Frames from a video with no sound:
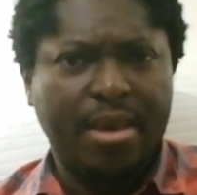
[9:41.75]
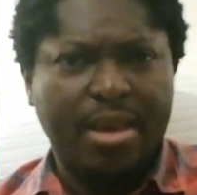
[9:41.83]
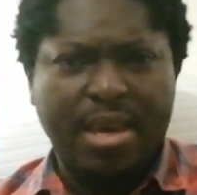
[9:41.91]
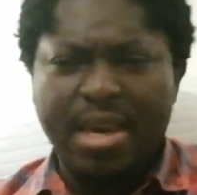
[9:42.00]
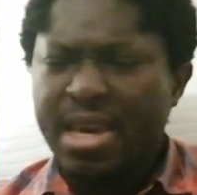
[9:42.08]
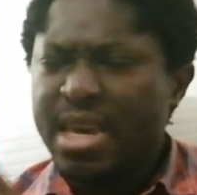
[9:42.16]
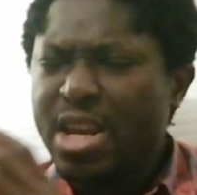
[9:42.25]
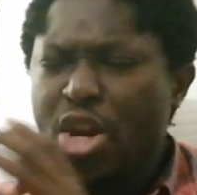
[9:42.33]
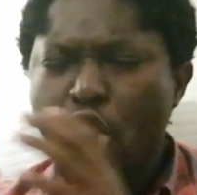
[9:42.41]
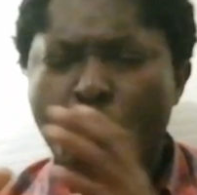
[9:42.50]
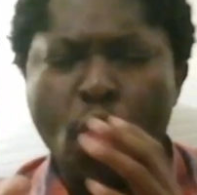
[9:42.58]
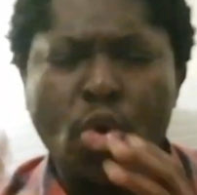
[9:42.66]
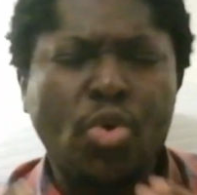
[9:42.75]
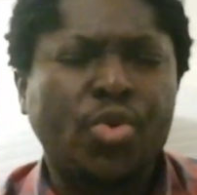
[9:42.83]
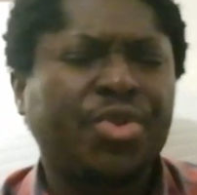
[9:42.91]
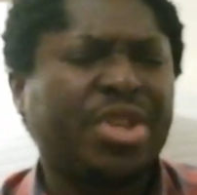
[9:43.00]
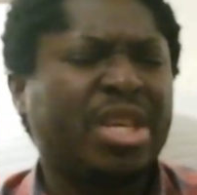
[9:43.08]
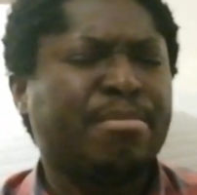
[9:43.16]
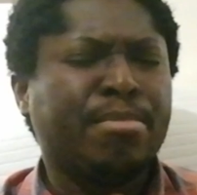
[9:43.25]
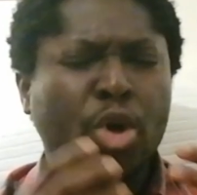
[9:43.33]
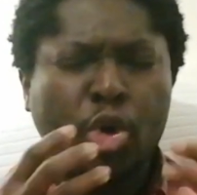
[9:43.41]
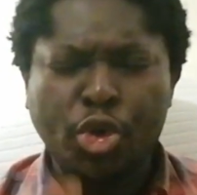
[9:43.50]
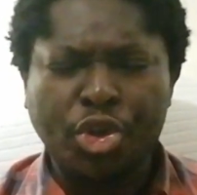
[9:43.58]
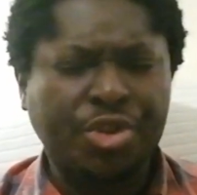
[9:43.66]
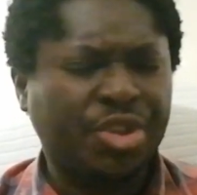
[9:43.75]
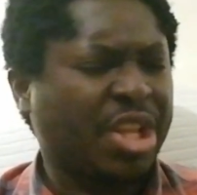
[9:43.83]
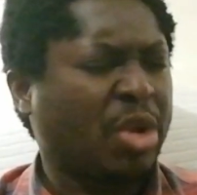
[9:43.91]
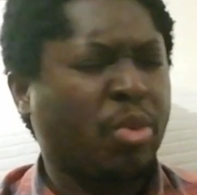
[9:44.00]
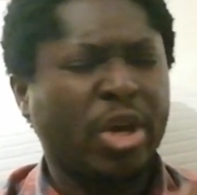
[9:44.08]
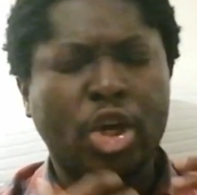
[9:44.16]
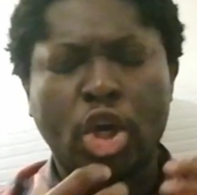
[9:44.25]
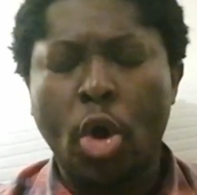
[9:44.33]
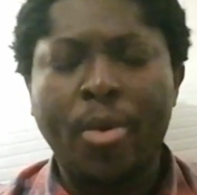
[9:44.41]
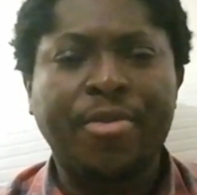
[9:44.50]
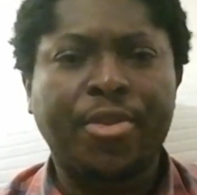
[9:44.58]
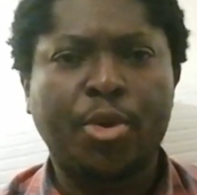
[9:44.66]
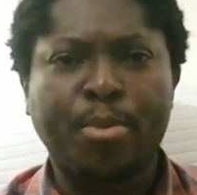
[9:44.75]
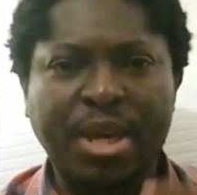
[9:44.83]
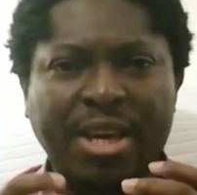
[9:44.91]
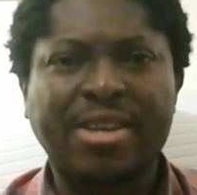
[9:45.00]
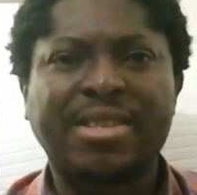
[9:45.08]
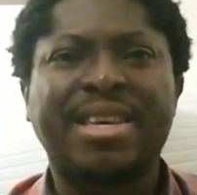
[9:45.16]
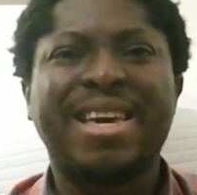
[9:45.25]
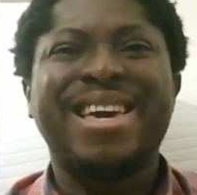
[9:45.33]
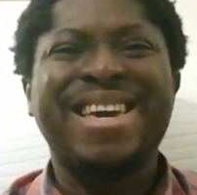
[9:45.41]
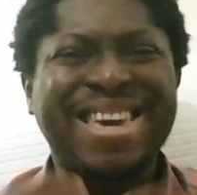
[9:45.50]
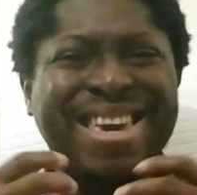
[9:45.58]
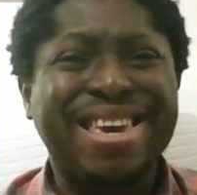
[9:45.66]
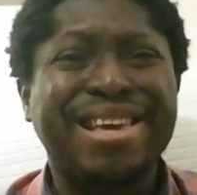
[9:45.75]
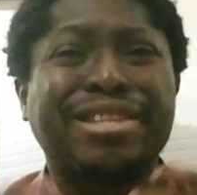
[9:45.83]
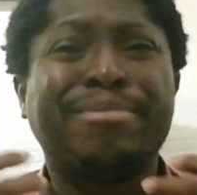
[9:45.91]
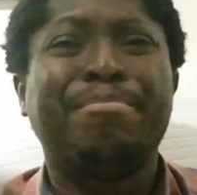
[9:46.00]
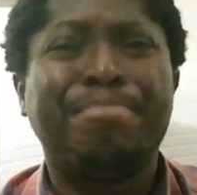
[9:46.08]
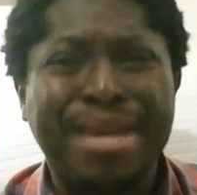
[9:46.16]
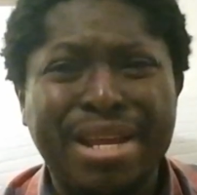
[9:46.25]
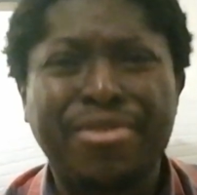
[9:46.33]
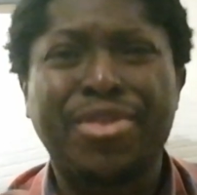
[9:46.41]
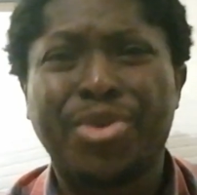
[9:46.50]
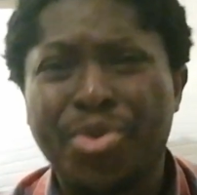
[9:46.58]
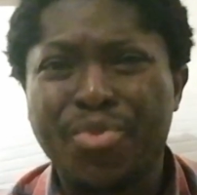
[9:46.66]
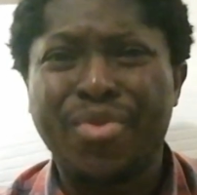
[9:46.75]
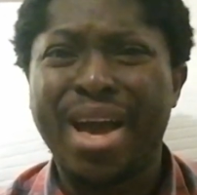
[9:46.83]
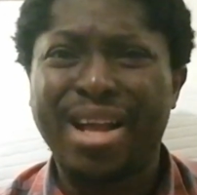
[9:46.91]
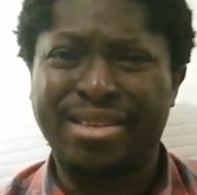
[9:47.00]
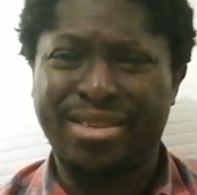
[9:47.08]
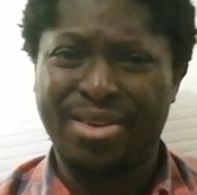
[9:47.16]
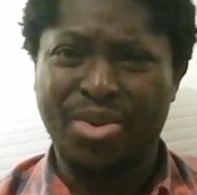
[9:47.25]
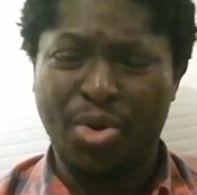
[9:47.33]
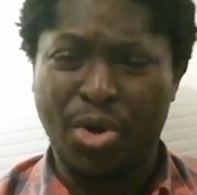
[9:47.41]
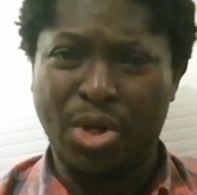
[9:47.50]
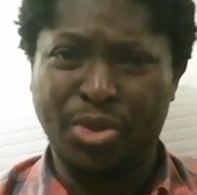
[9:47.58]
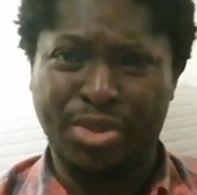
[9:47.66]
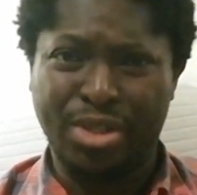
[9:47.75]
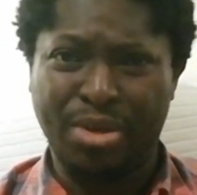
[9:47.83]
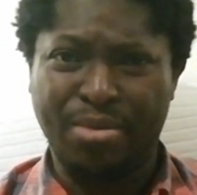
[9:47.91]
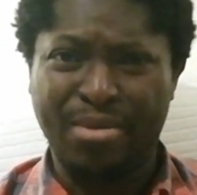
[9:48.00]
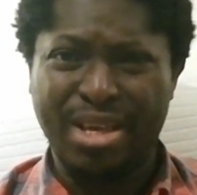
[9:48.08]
He knows the emotions that we're going through, because he has been through that also.